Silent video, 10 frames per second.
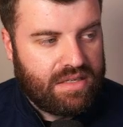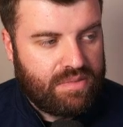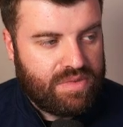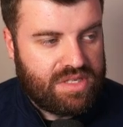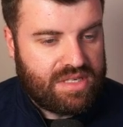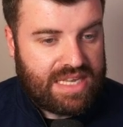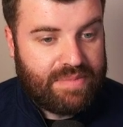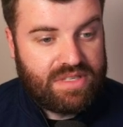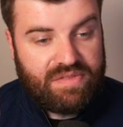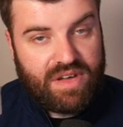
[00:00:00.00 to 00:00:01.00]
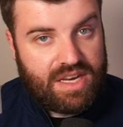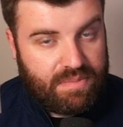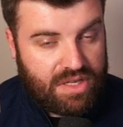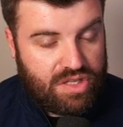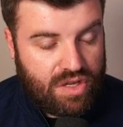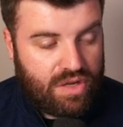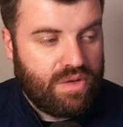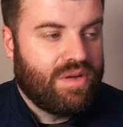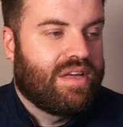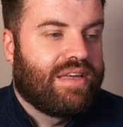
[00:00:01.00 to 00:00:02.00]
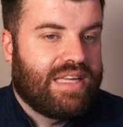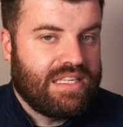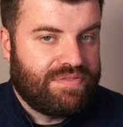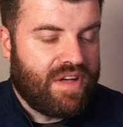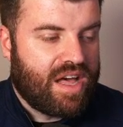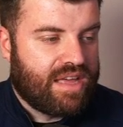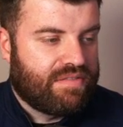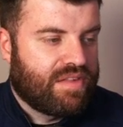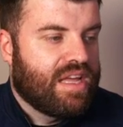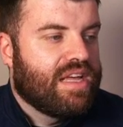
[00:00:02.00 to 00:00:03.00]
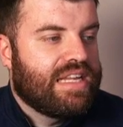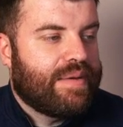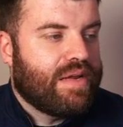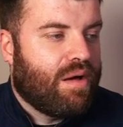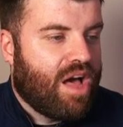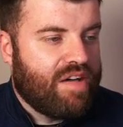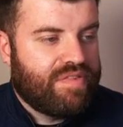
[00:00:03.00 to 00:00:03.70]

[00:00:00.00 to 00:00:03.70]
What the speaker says: which is the same as dividing by 2, is 5. Now we know half